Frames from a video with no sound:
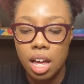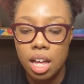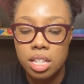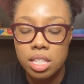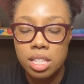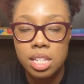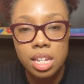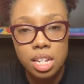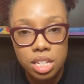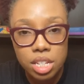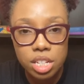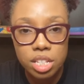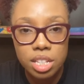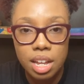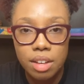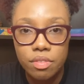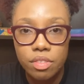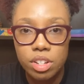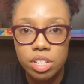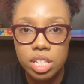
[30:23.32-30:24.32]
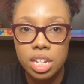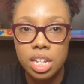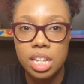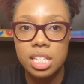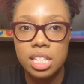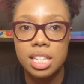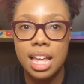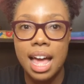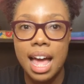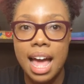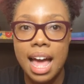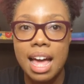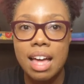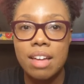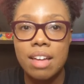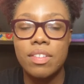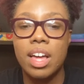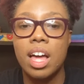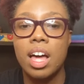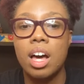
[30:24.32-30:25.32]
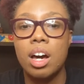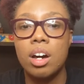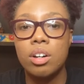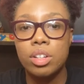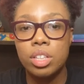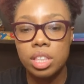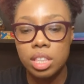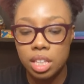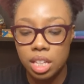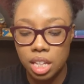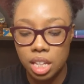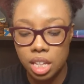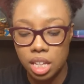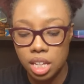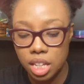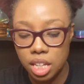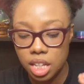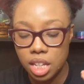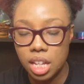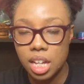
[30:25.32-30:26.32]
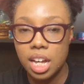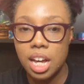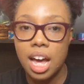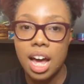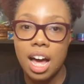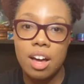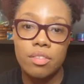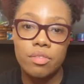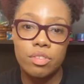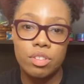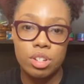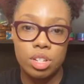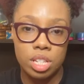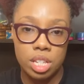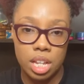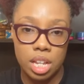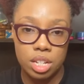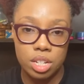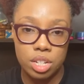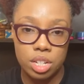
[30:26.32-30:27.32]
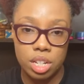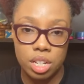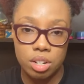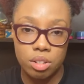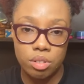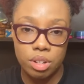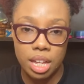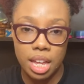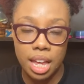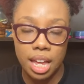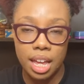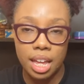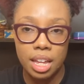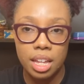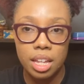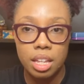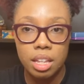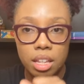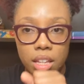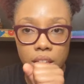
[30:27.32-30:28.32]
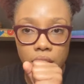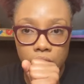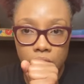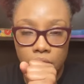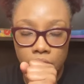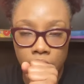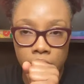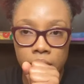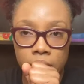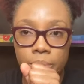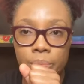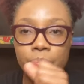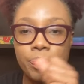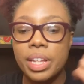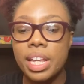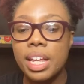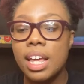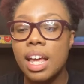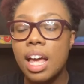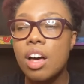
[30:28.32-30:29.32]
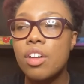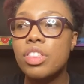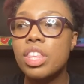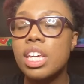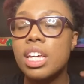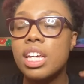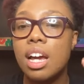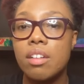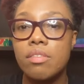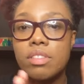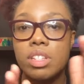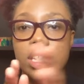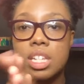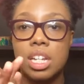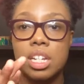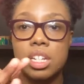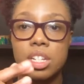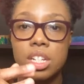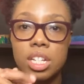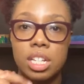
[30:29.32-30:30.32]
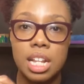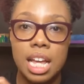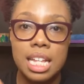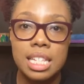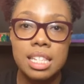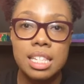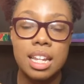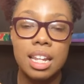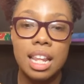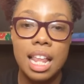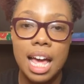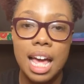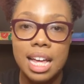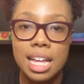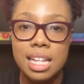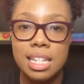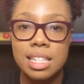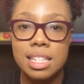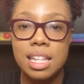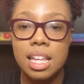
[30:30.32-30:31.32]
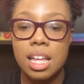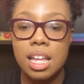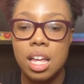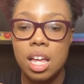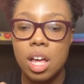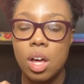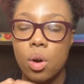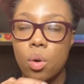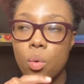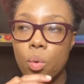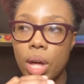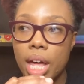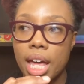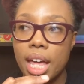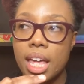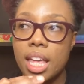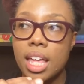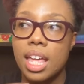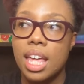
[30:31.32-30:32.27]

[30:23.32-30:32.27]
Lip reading: teaching diversity is to have healthy conversation, okay? Healthy conversation. That's the last way.